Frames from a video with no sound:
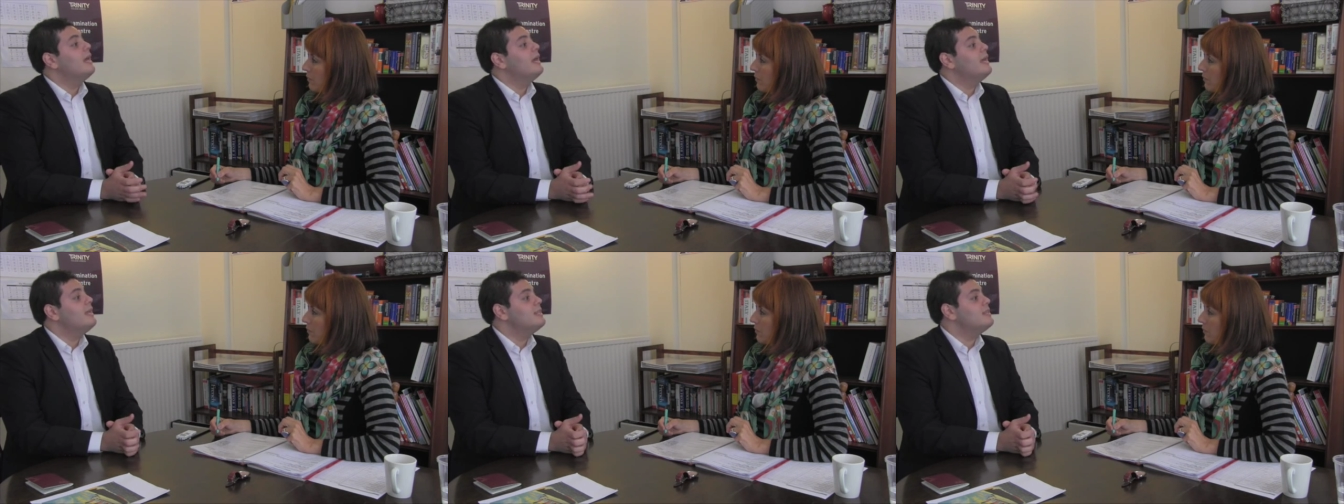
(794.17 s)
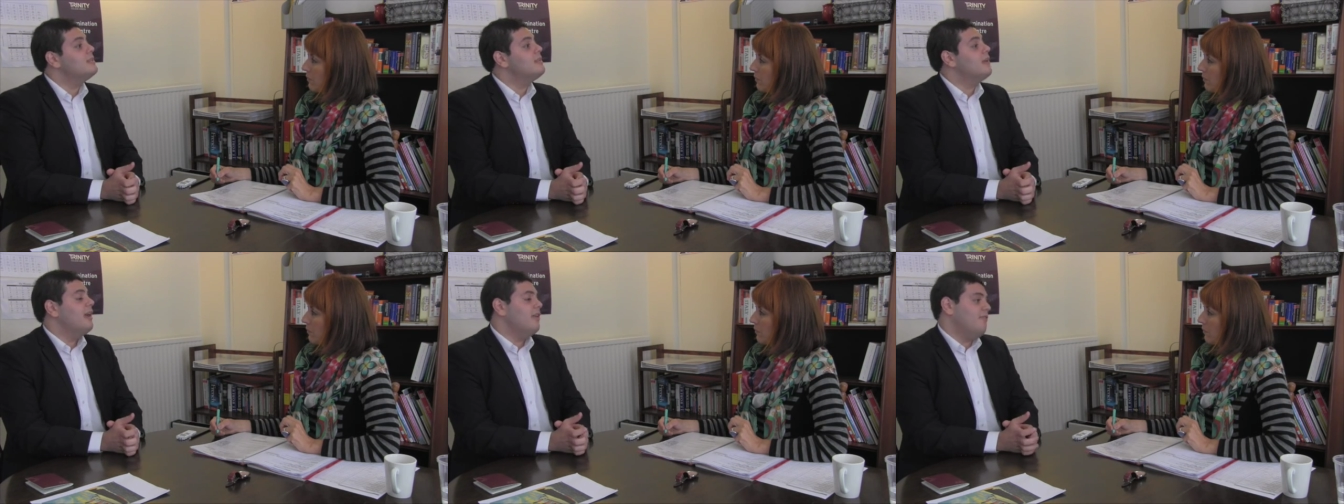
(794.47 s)

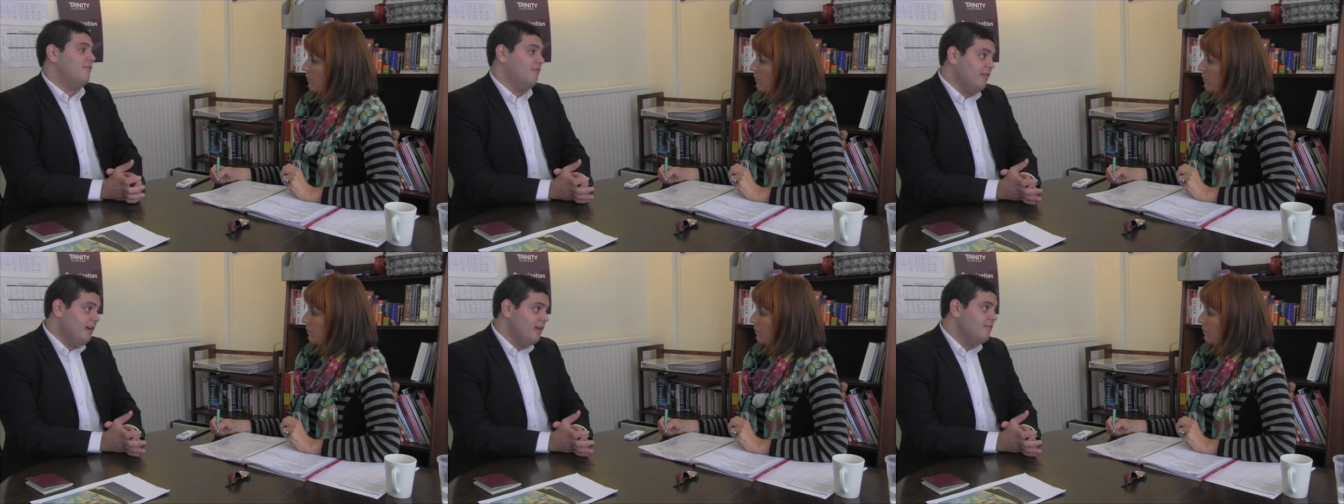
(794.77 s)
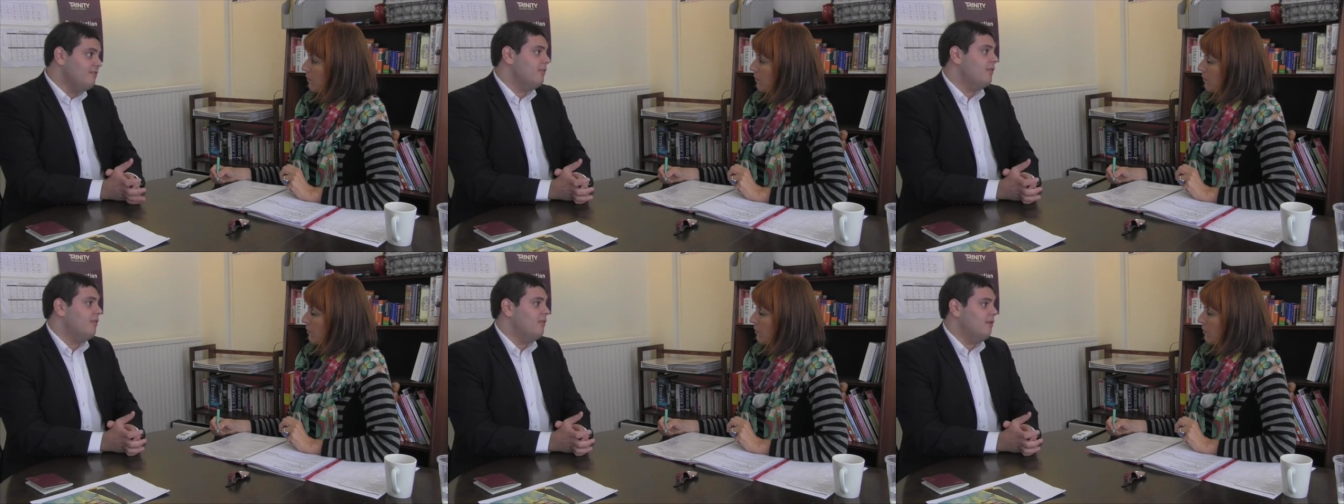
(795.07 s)
and at
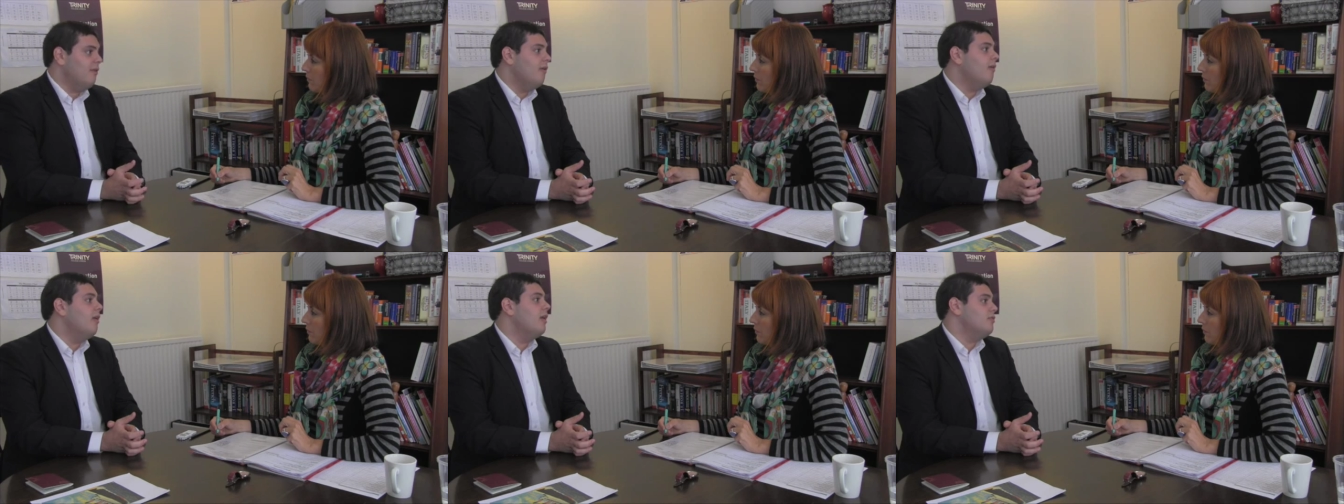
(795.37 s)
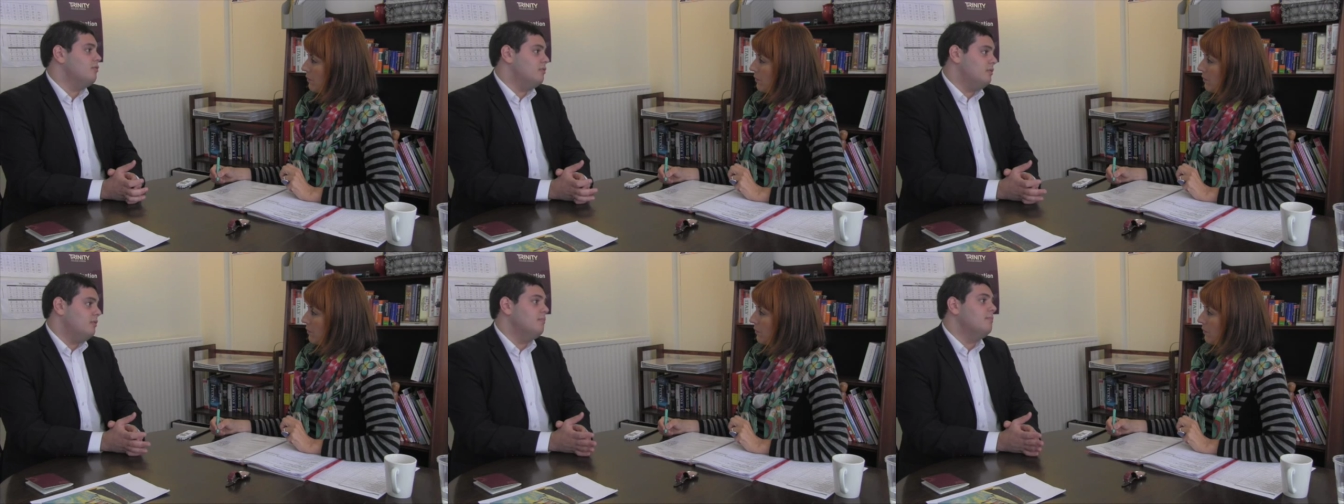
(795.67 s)
5 o'clock I
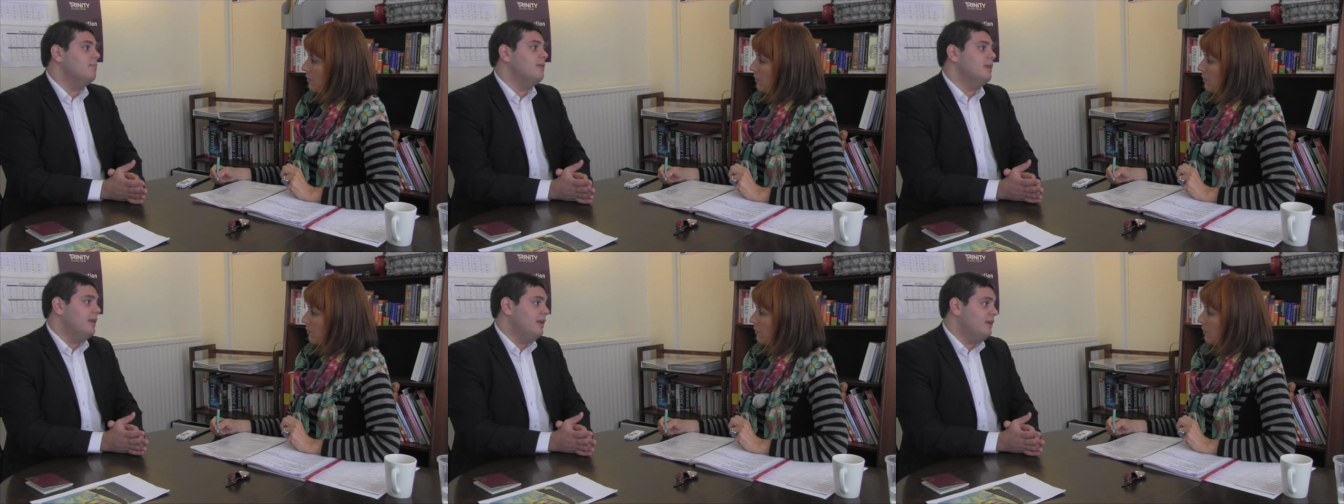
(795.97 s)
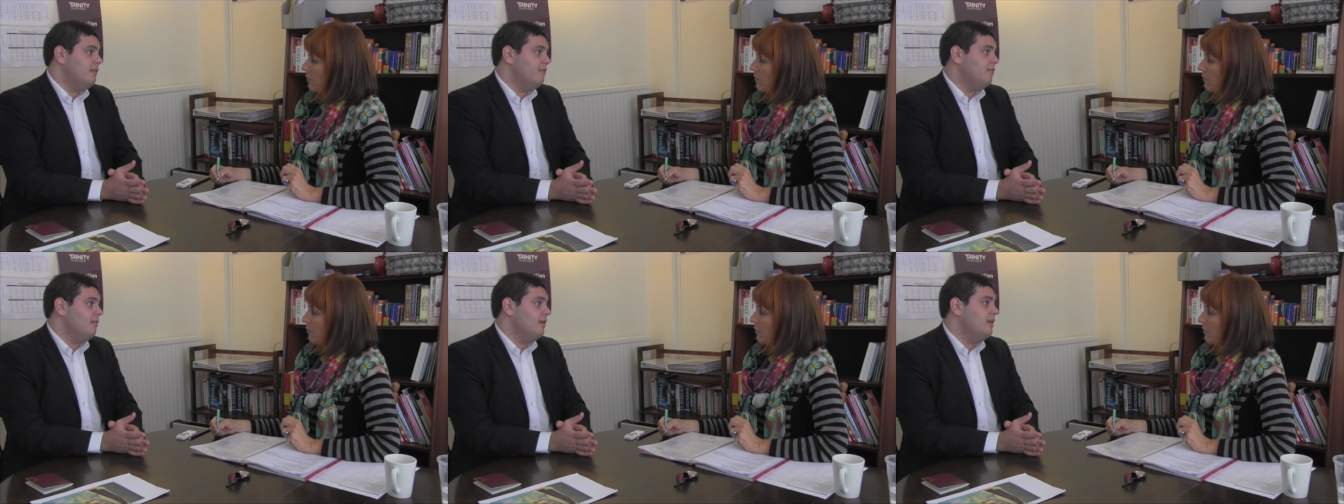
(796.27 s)
should be
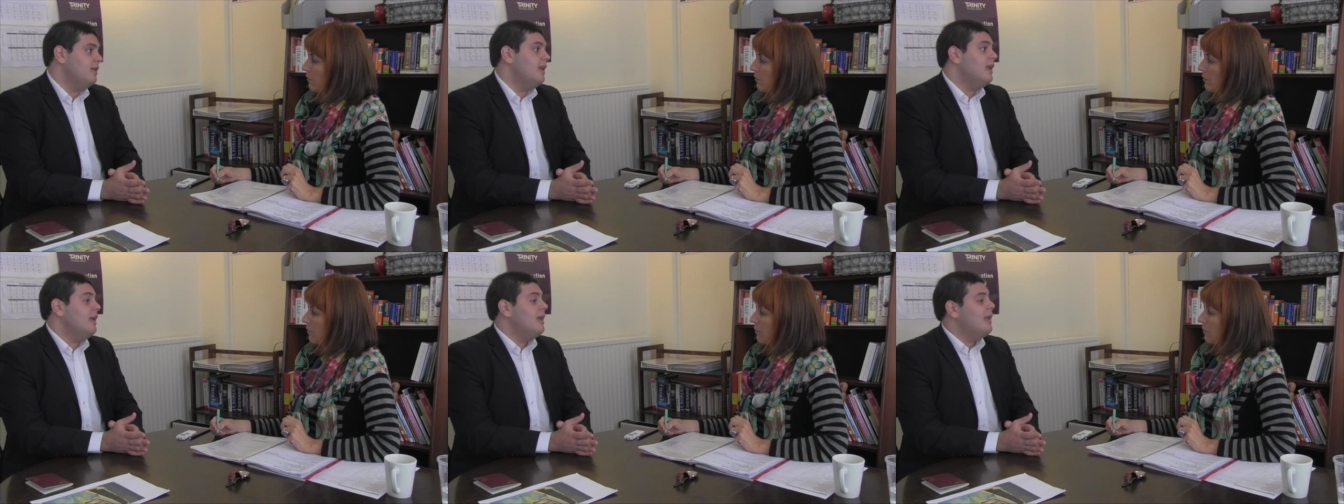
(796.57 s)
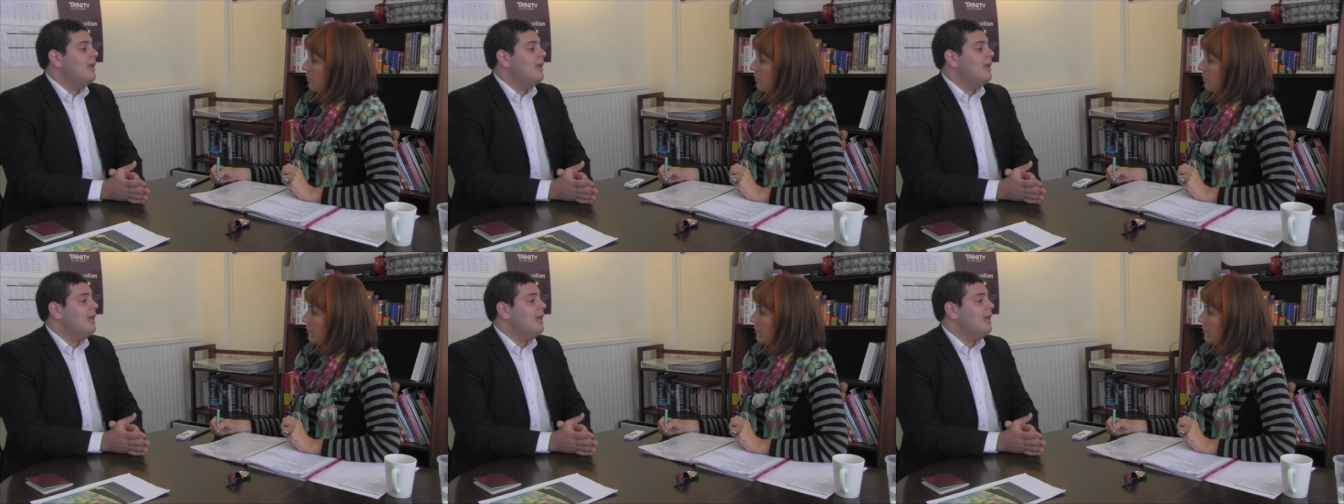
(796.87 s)
leaving.